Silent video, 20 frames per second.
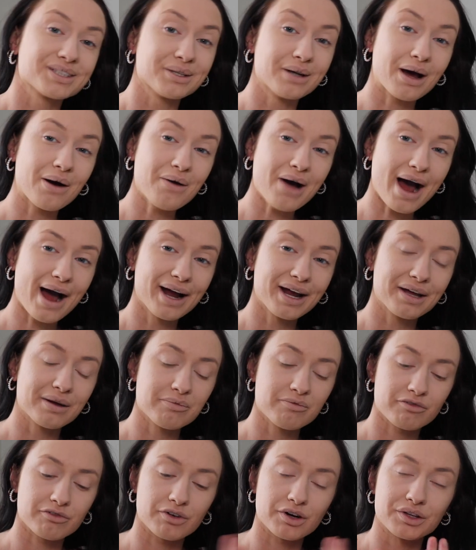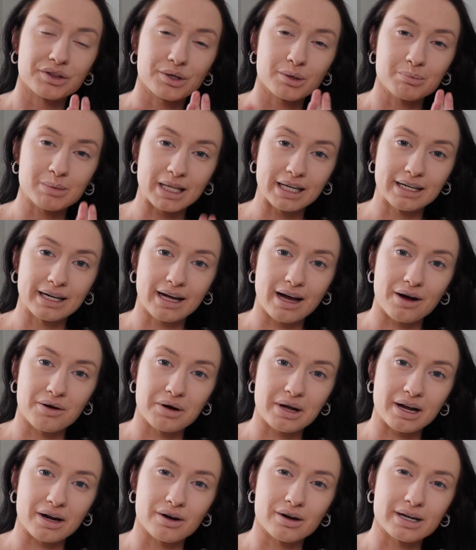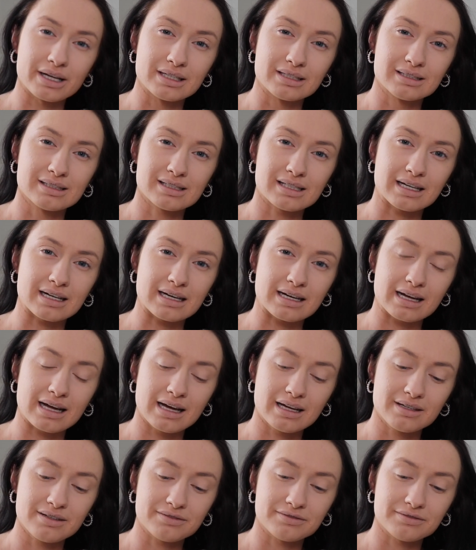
So now I am further blending out areas that kind